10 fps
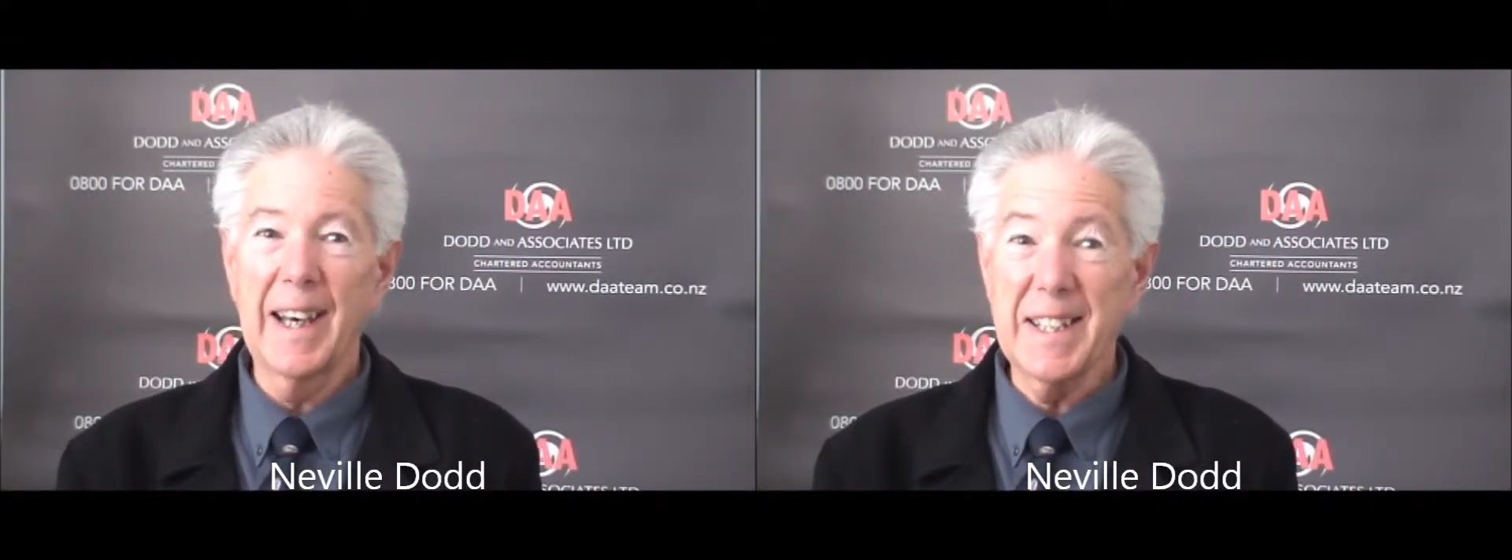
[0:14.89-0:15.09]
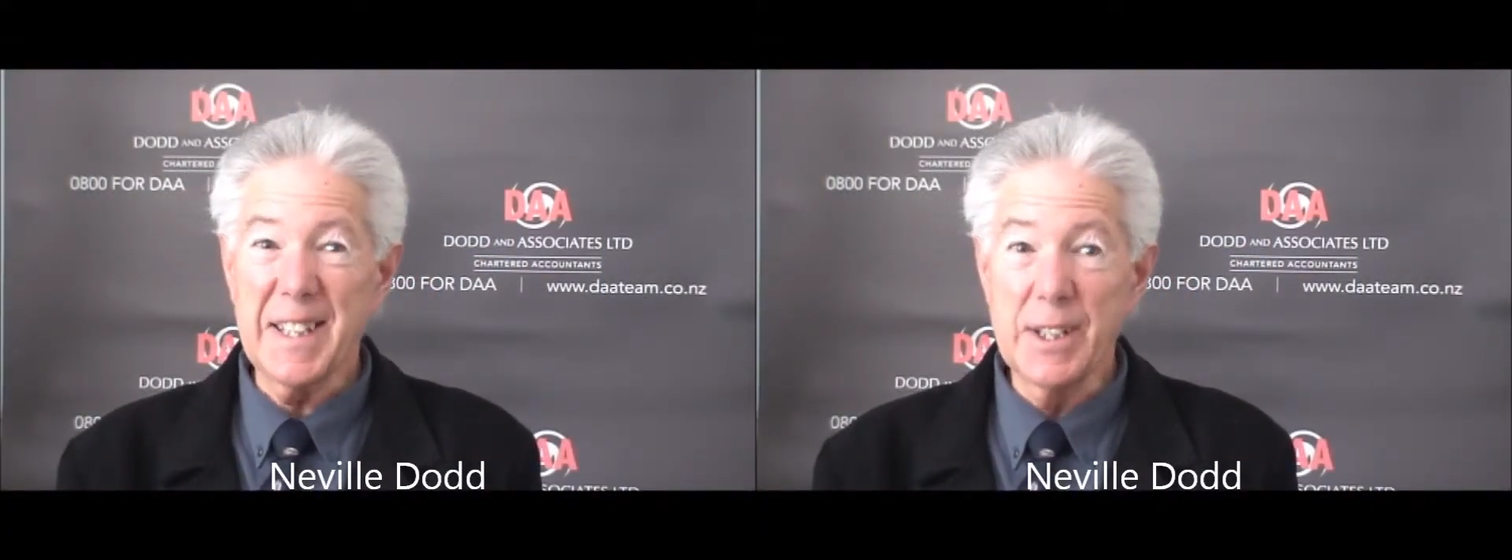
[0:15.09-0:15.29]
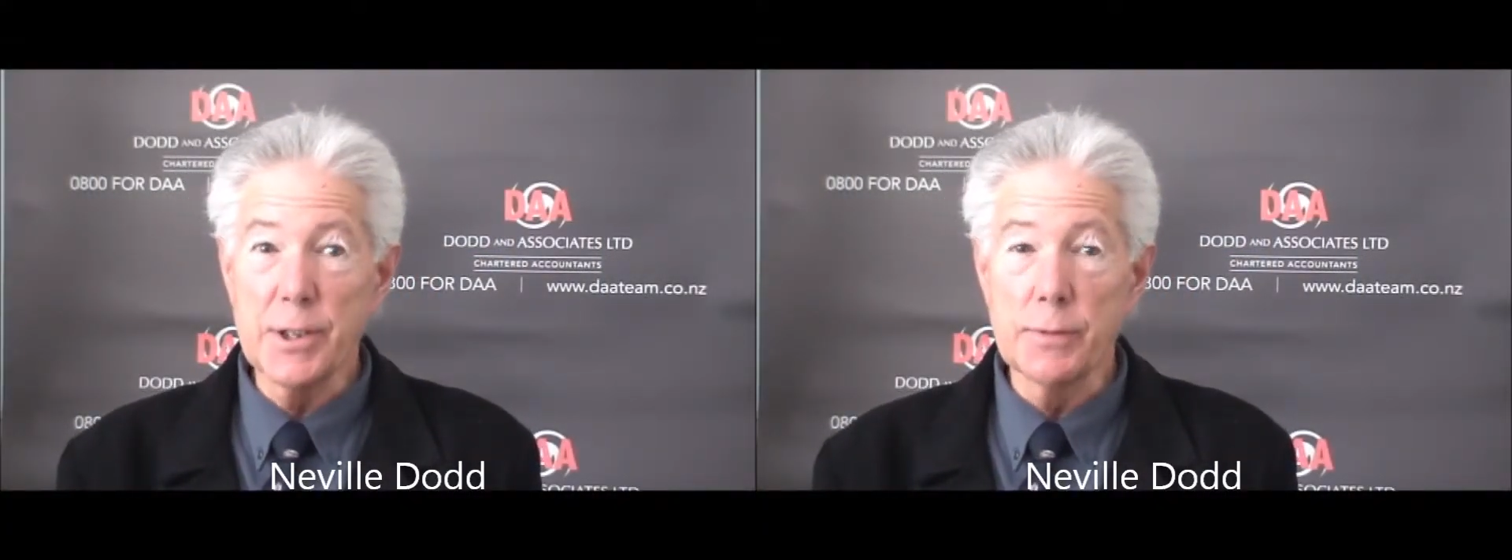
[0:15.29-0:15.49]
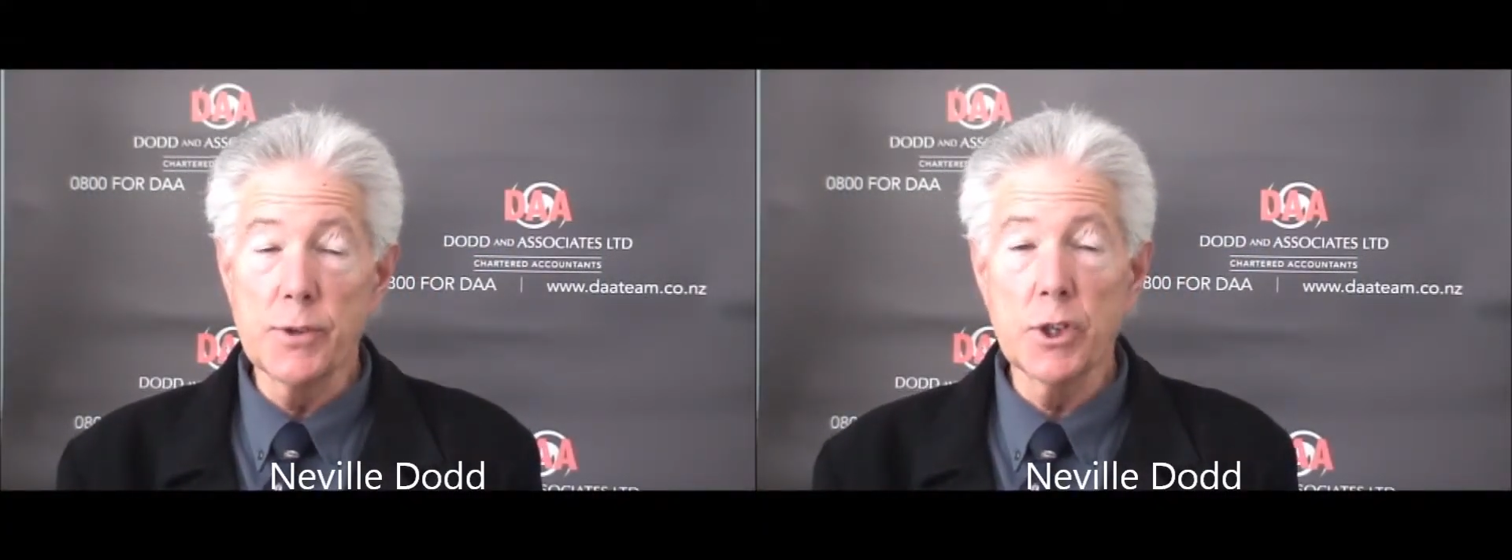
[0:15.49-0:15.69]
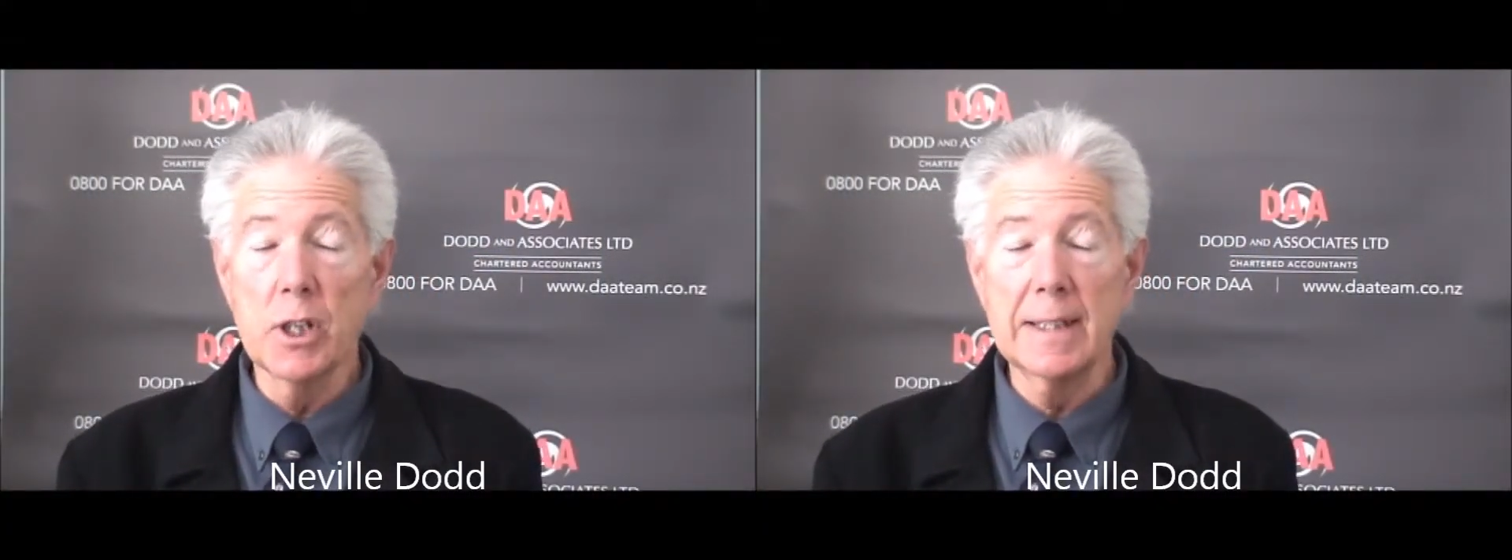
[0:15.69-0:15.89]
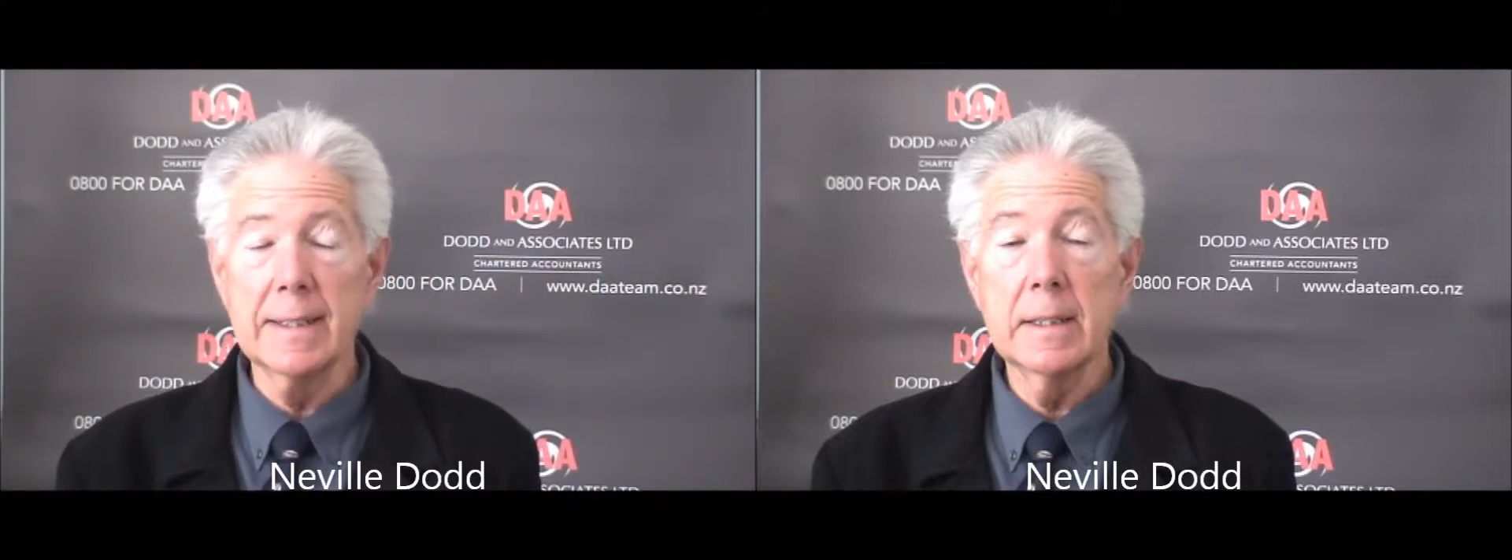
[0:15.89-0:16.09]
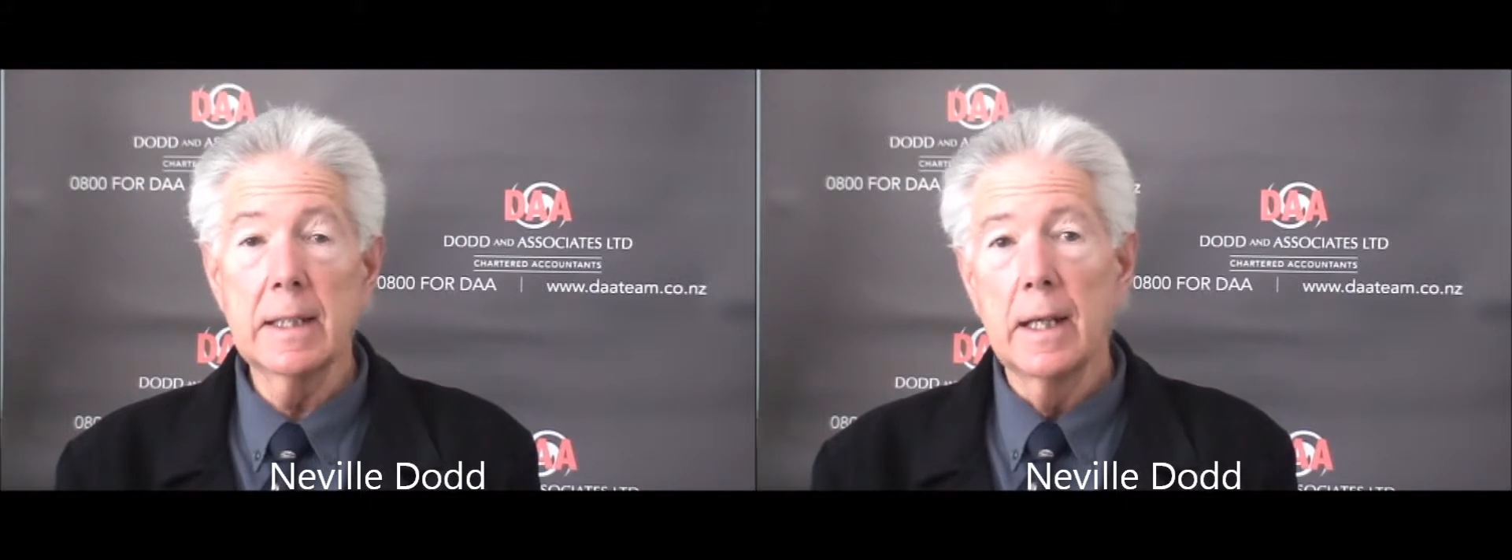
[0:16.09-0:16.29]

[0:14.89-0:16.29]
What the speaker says: 8 years of trying,